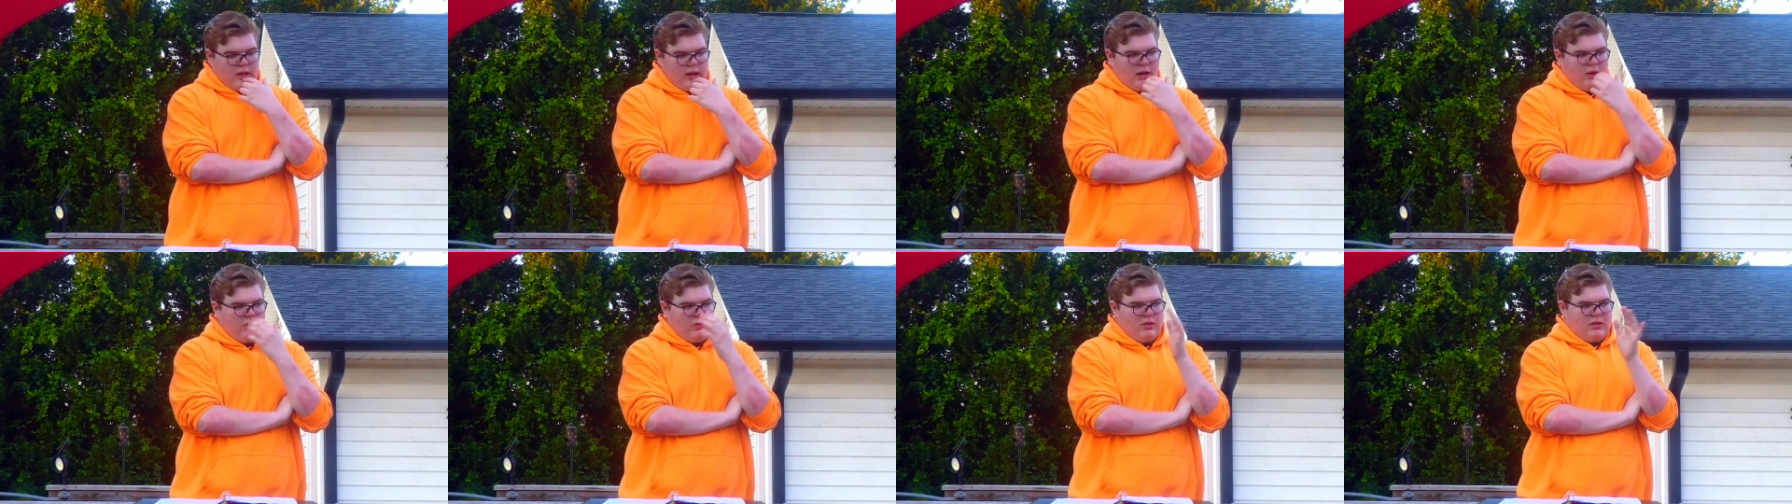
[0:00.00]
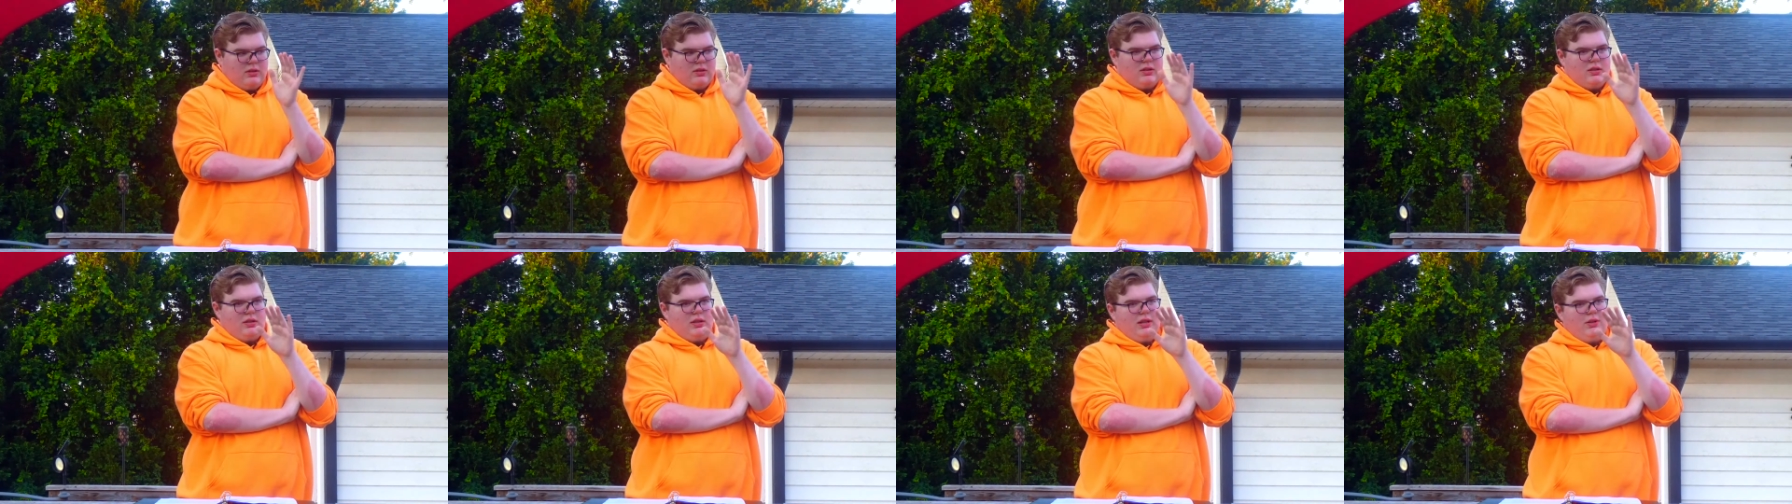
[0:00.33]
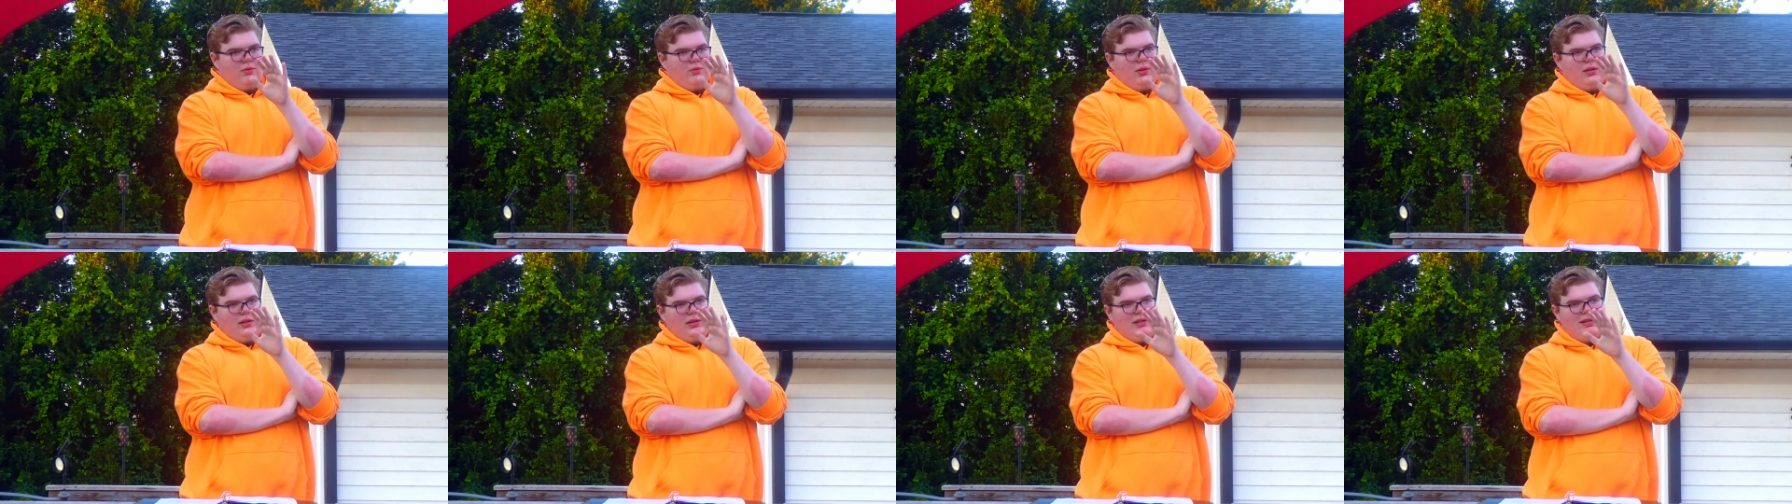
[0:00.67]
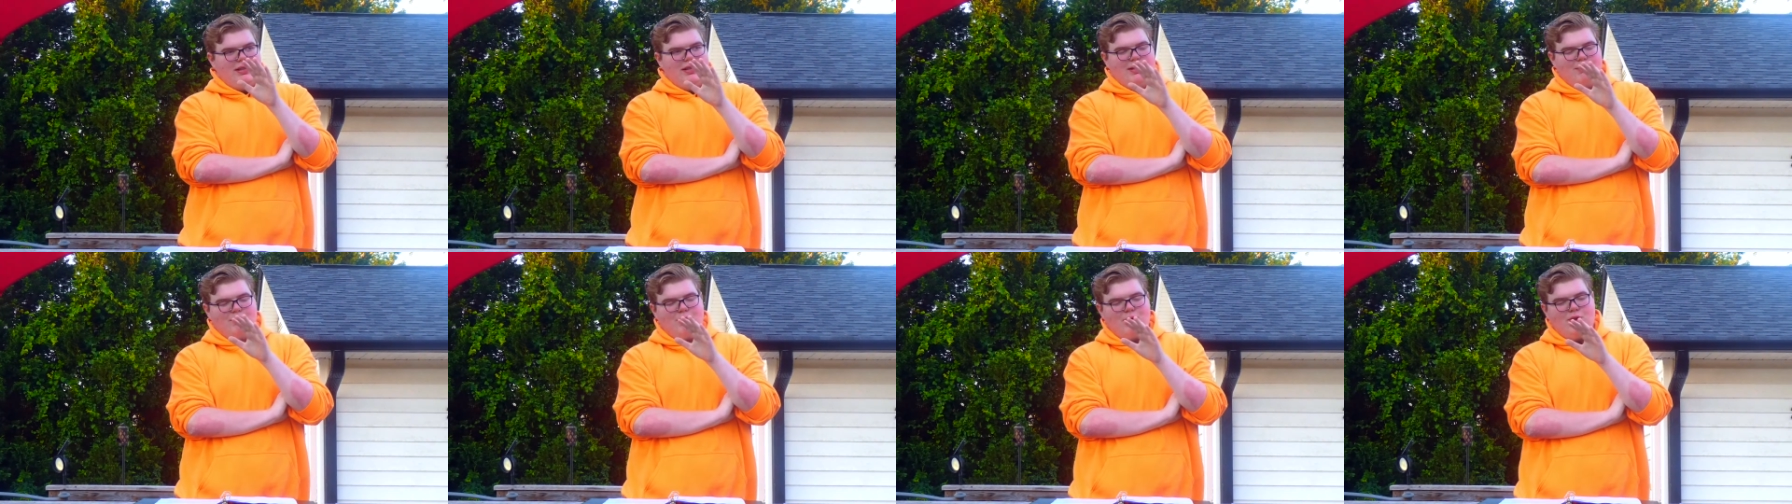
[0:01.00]
I know this is getting really
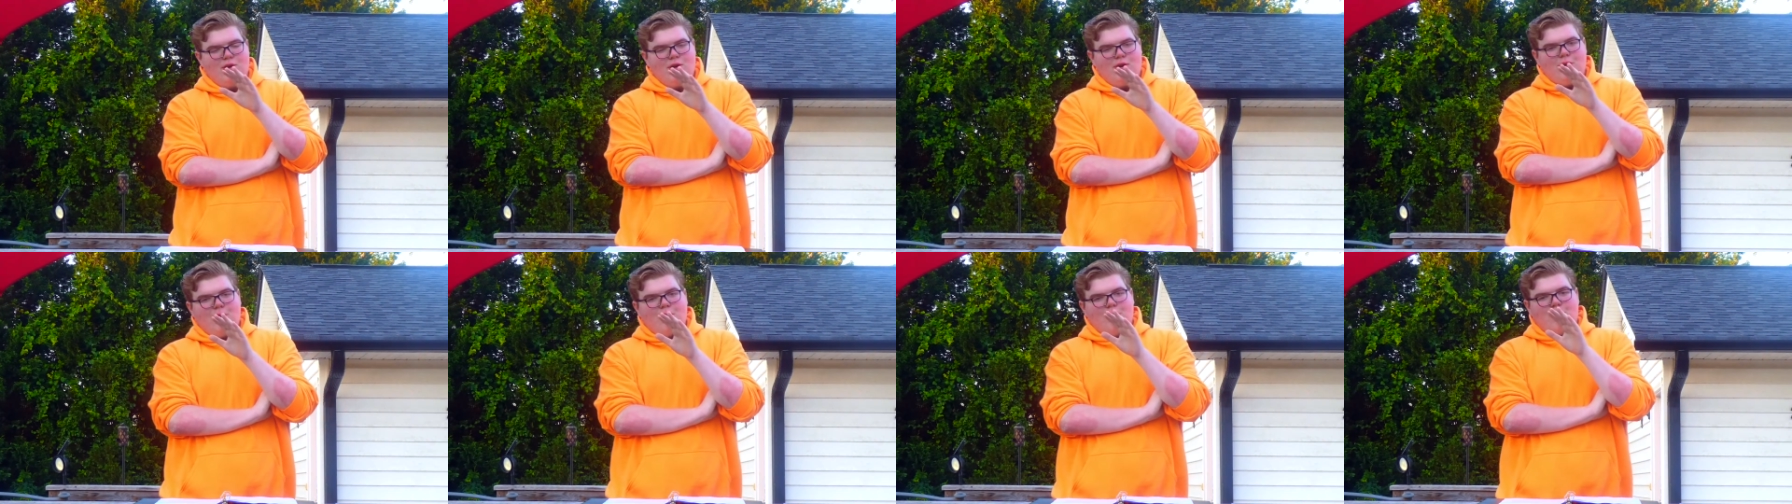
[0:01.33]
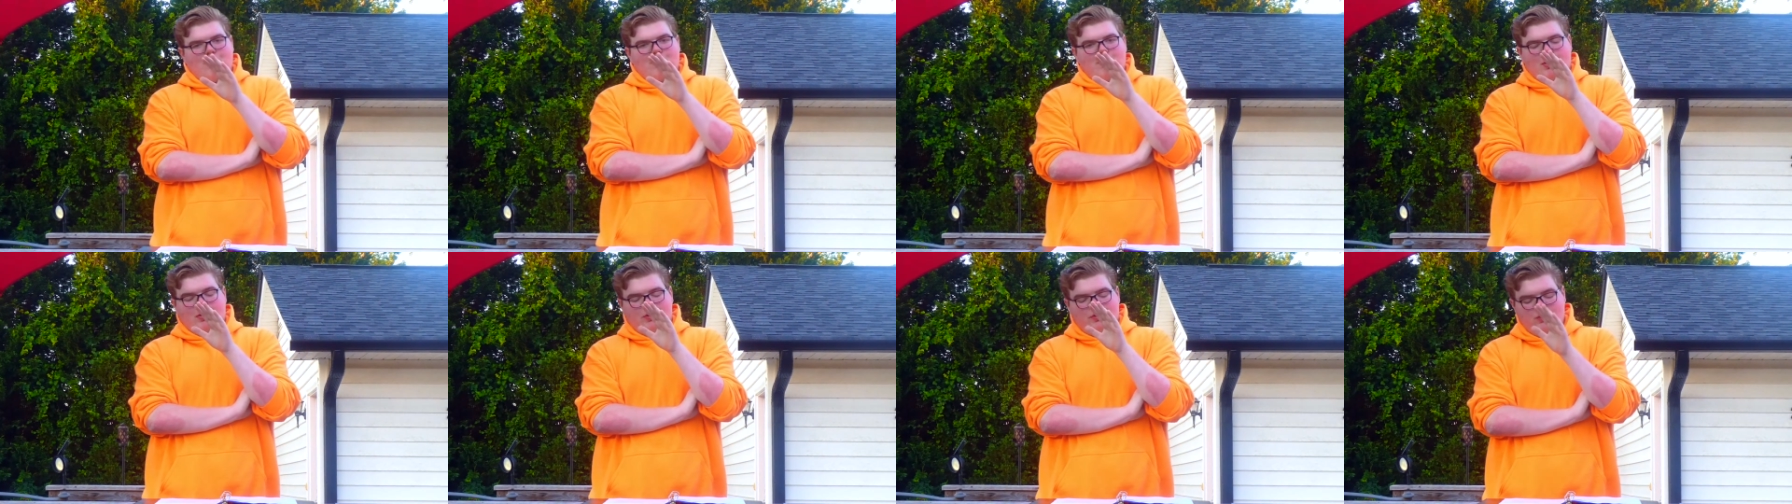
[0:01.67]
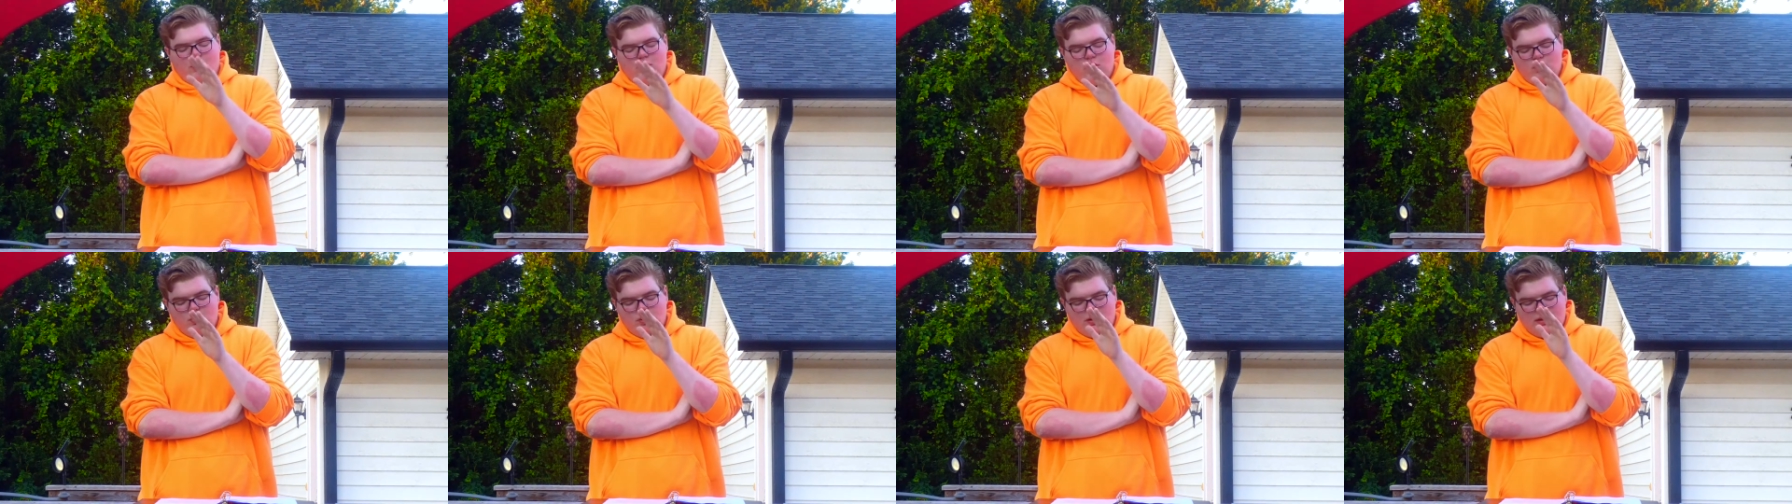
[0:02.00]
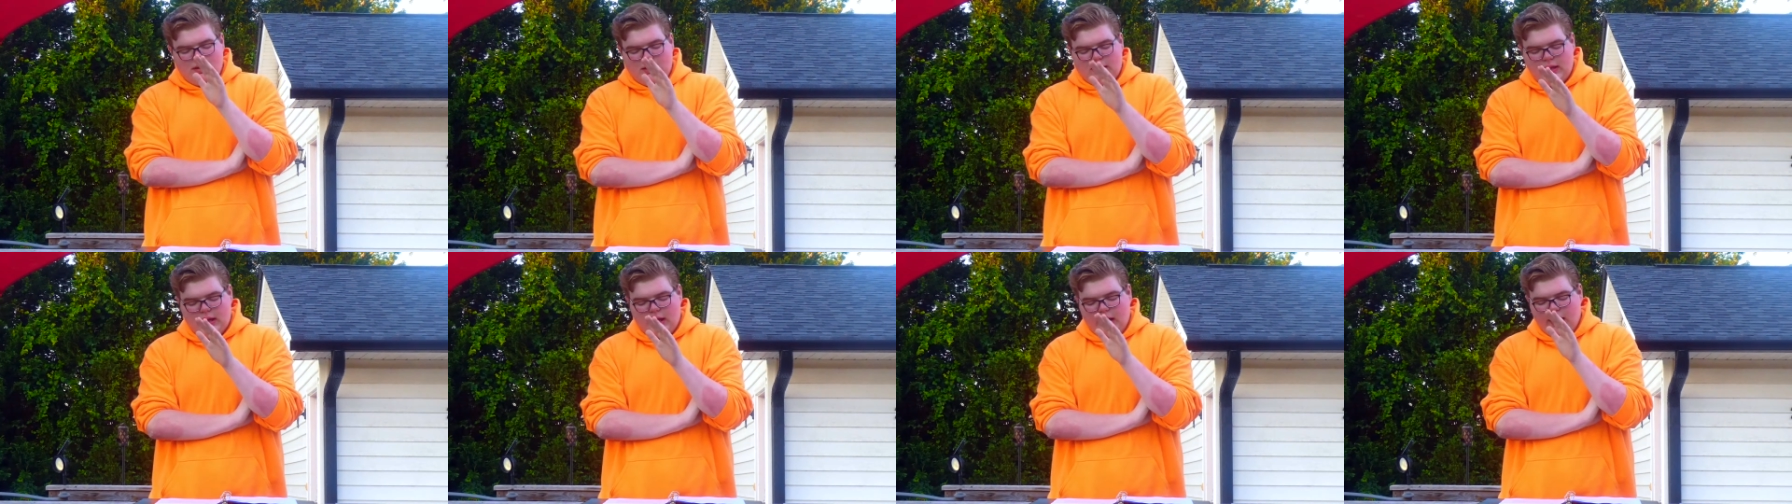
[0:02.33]
deep, but if you were
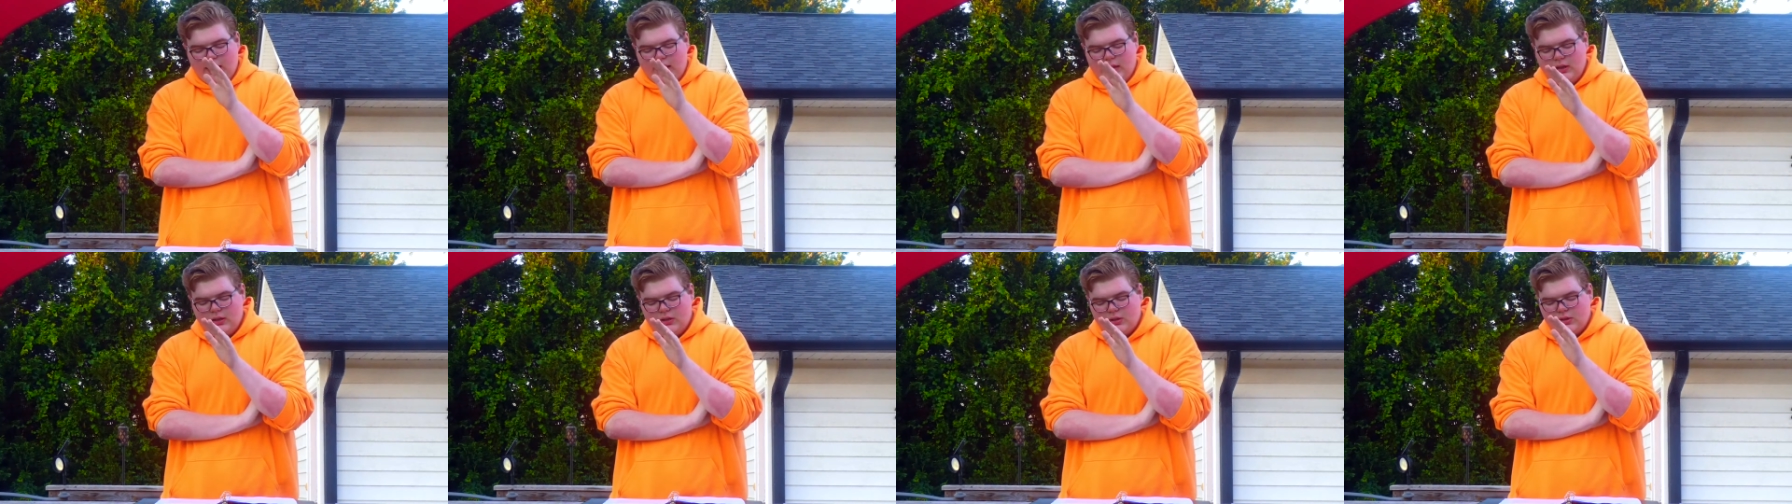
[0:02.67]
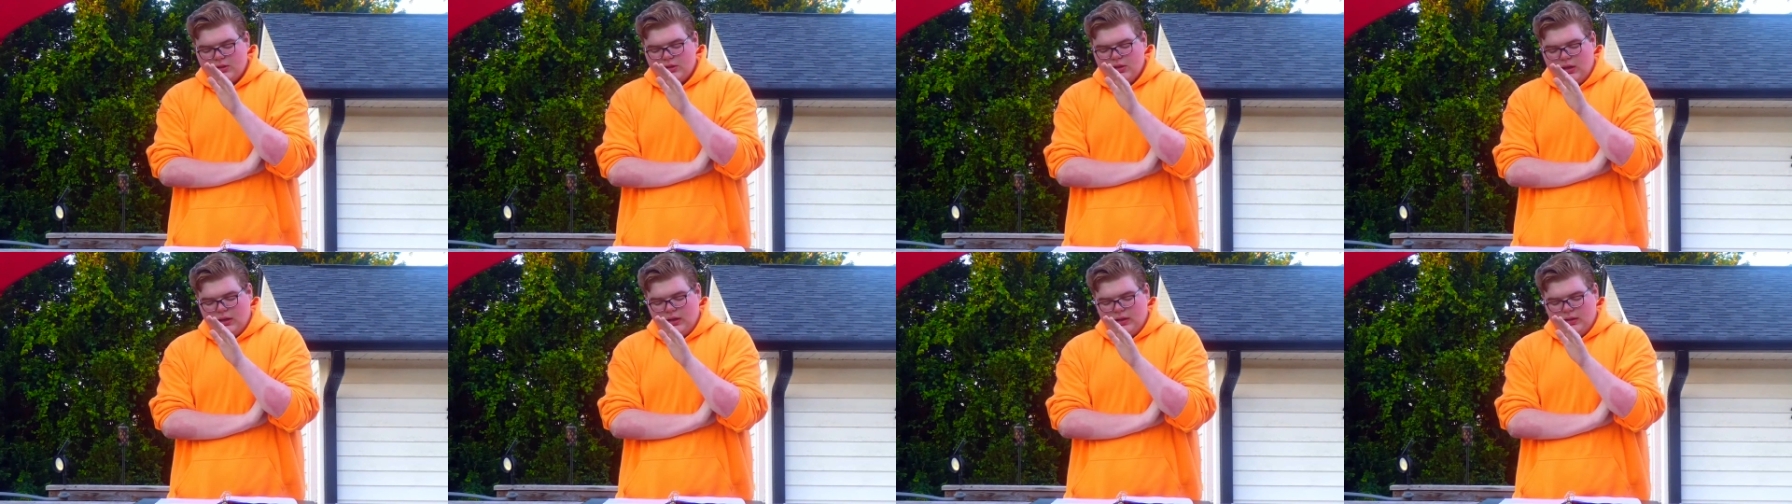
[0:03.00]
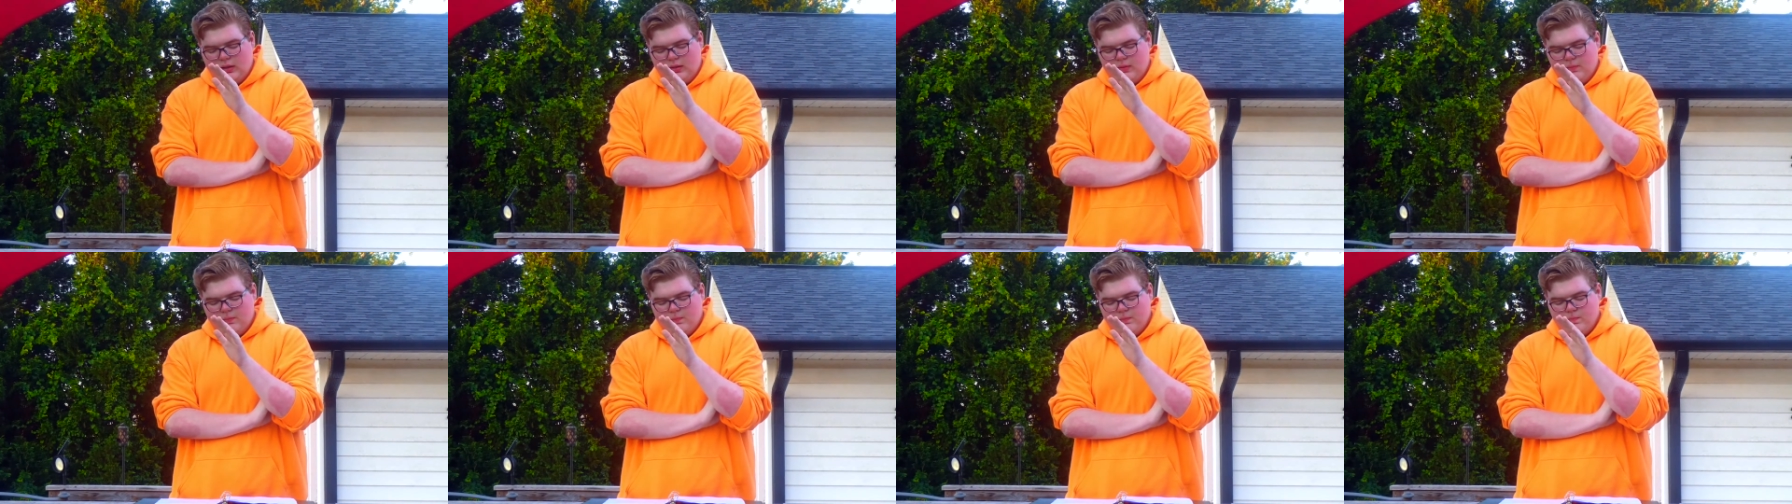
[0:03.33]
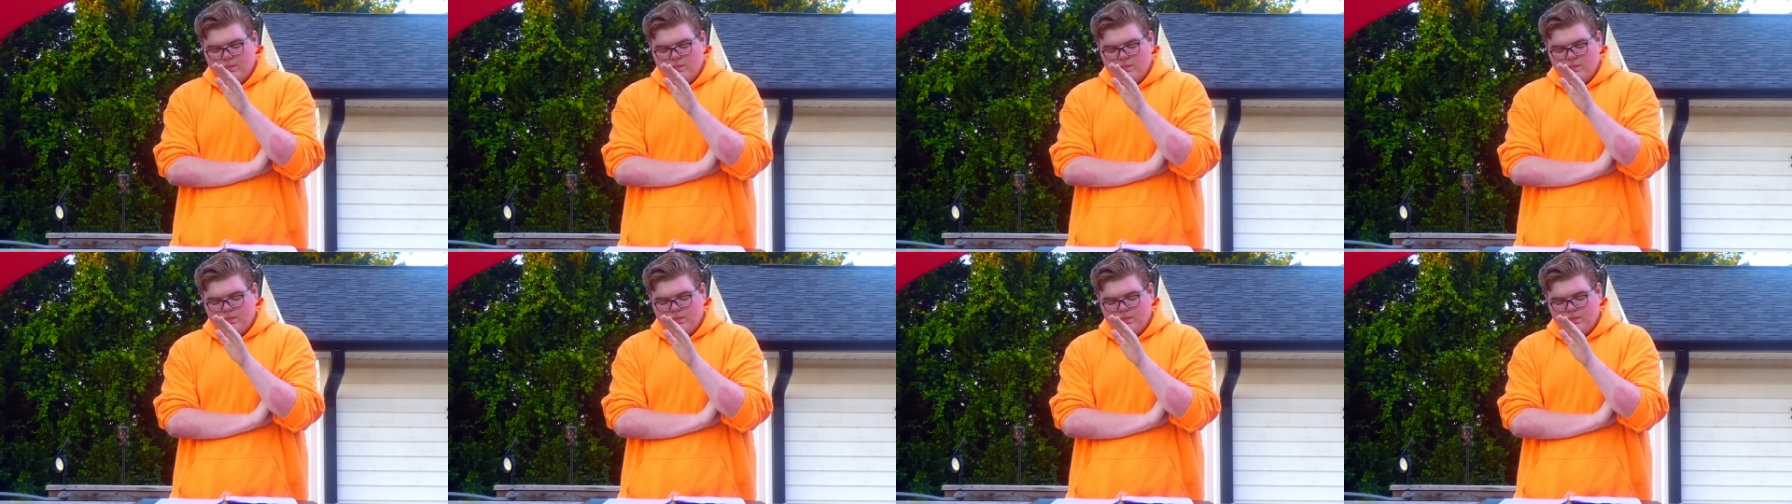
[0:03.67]
to die this second,